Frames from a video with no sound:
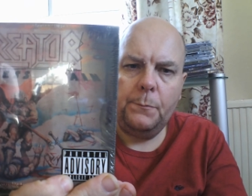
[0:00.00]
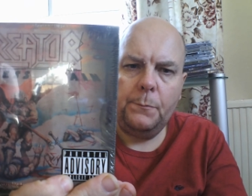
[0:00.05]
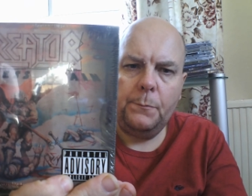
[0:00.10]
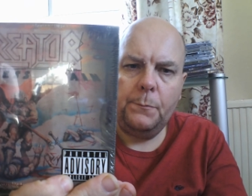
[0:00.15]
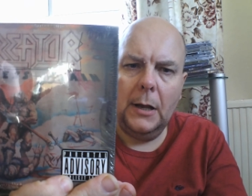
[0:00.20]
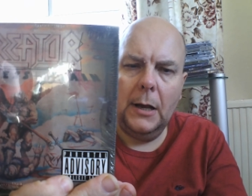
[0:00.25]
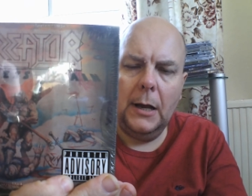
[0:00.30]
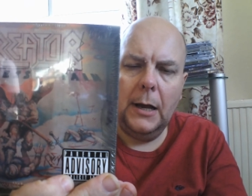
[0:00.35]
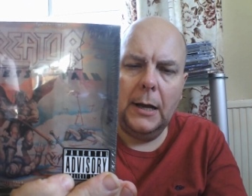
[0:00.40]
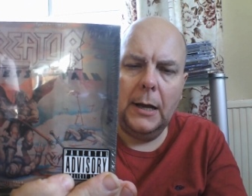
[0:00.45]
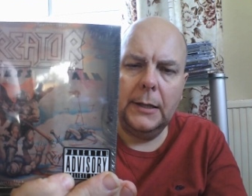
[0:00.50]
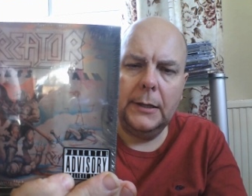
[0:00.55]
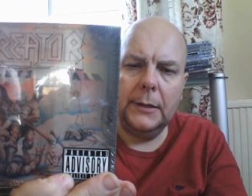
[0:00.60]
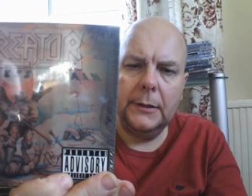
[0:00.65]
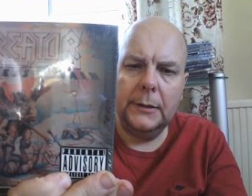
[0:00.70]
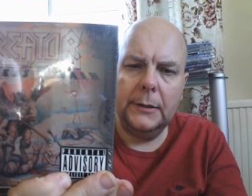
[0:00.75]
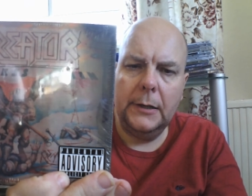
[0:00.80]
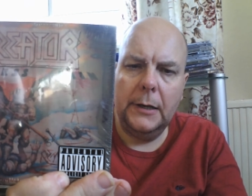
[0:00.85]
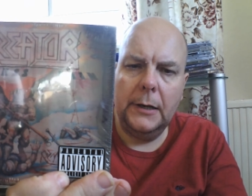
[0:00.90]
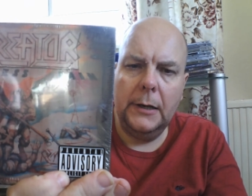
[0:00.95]
And
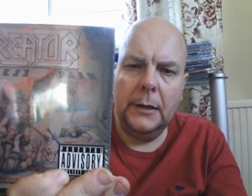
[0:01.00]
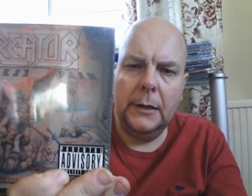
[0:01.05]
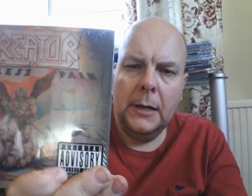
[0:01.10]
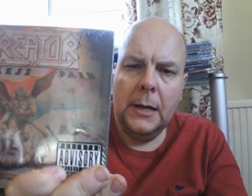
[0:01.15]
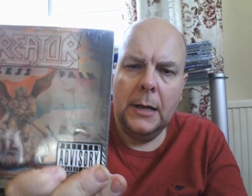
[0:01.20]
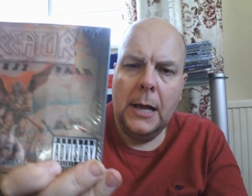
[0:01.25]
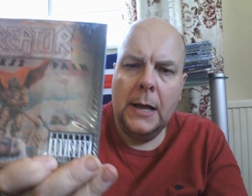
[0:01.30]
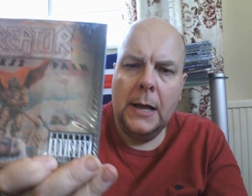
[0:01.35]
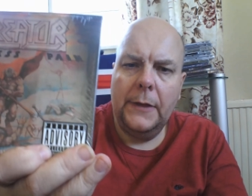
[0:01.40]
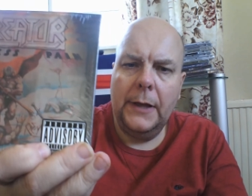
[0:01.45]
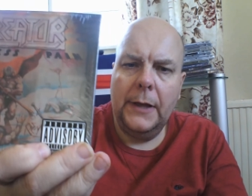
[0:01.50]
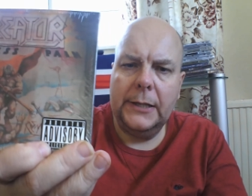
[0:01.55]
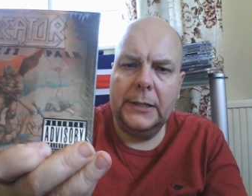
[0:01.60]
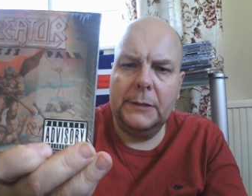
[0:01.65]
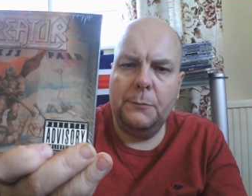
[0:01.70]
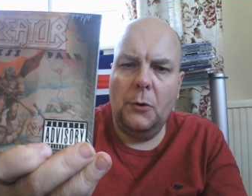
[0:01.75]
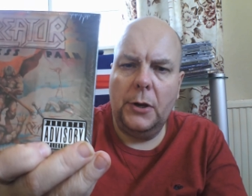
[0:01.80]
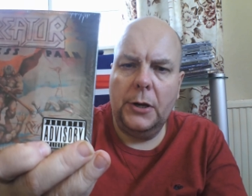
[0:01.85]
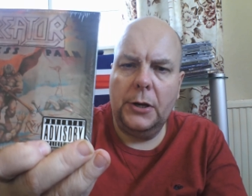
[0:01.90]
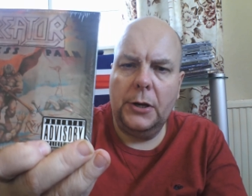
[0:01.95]
that's
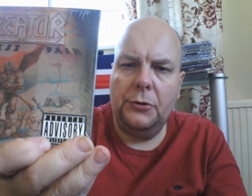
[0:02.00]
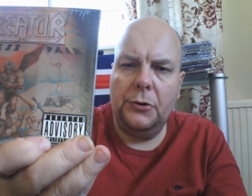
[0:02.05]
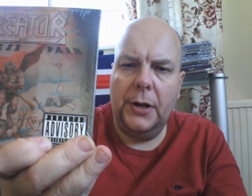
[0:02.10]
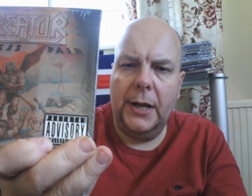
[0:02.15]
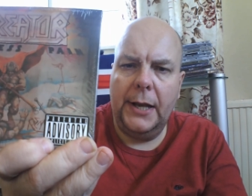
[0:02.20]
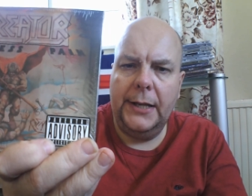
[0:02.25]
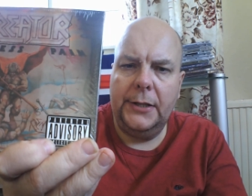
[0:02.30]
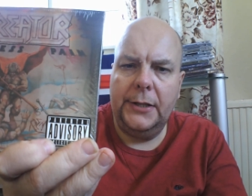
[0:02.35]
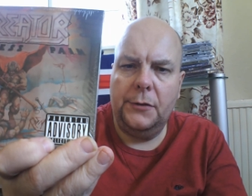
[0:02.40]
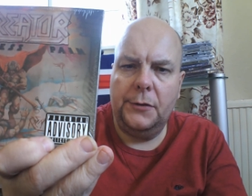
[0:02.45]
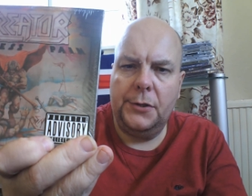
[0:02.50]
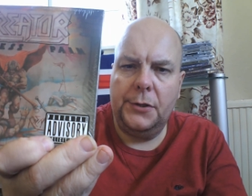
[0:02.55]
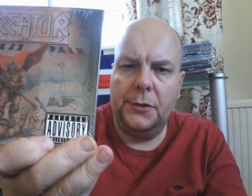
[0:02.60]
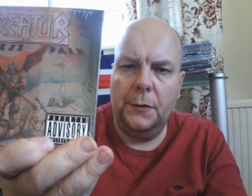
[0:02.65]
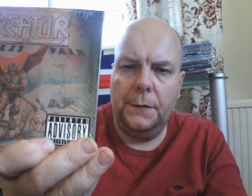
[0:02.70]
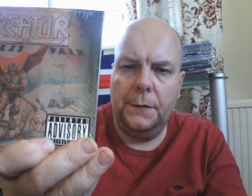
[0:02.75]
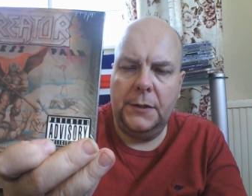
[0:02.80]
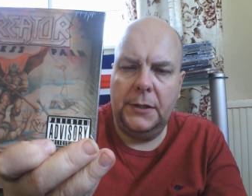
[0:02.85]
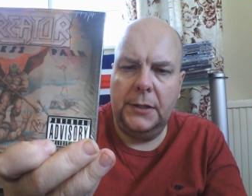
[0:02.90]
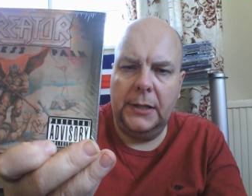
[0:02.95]
my Kreator
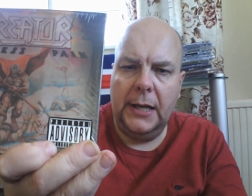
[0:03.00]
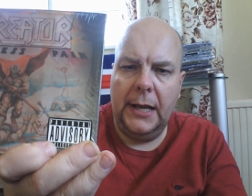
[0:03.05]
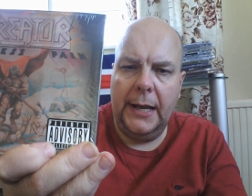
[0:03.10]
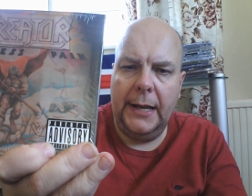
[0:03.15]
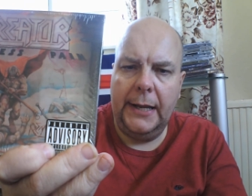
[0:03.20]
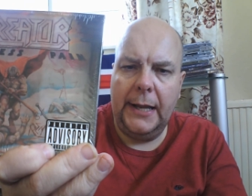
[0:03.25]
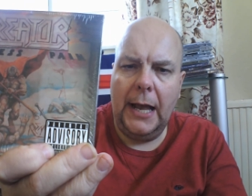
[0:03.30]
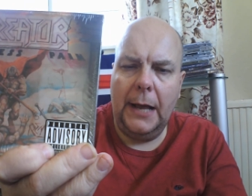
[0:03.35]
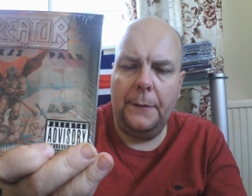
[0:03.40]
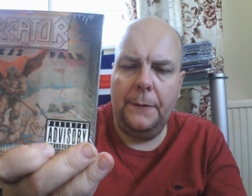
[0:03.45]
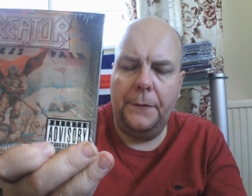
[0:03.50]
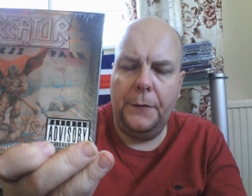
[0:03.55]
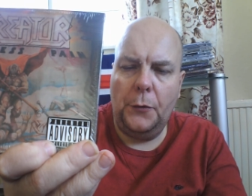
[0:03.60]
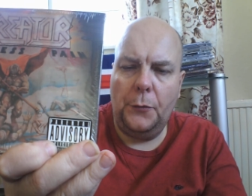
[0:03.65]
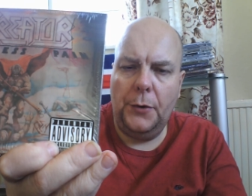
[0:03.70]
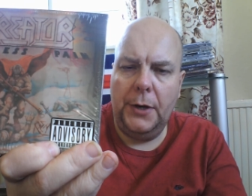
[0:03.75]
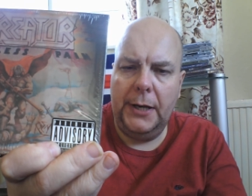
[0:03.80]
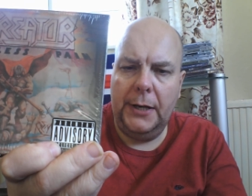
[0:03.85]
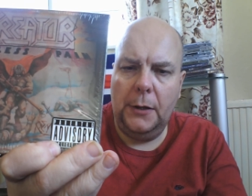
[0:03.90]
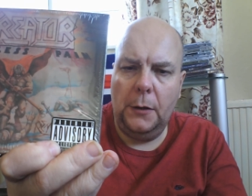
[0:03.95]
stuff today. I
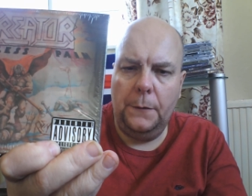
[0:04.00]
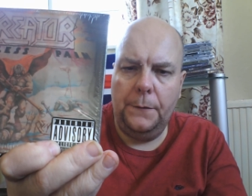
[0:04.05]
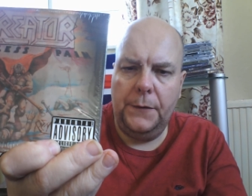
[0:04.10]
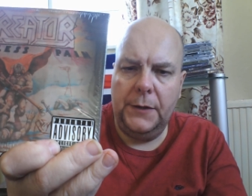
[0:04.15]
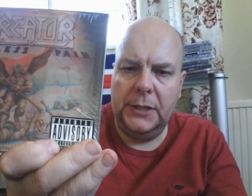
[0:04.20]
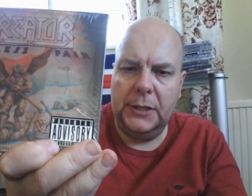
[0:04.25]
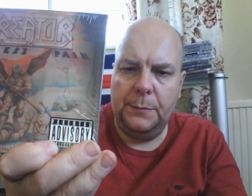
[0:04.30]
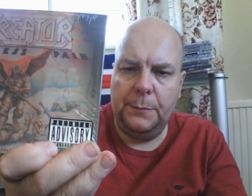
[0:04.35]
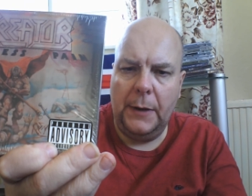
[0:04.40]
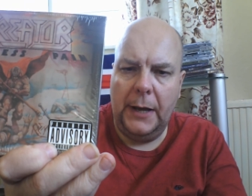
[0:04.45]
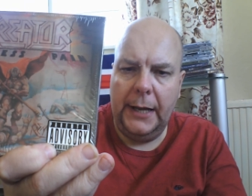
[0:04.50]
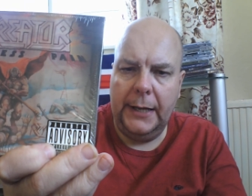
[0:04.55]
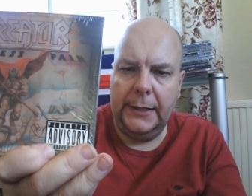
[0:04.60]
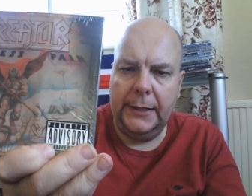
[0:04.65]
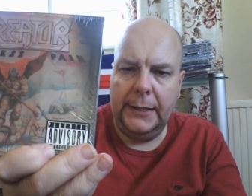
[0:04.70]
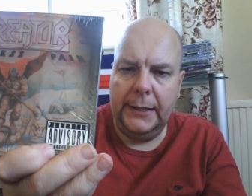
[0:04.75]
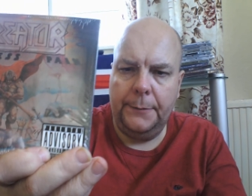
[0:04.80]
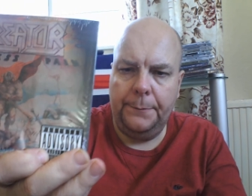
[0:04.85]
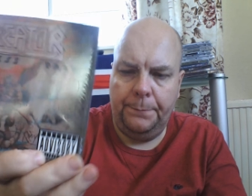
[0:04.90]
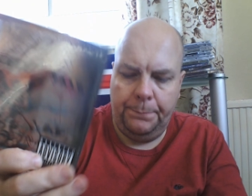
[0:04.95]
really love this
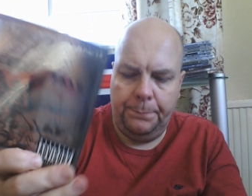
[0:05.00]
band.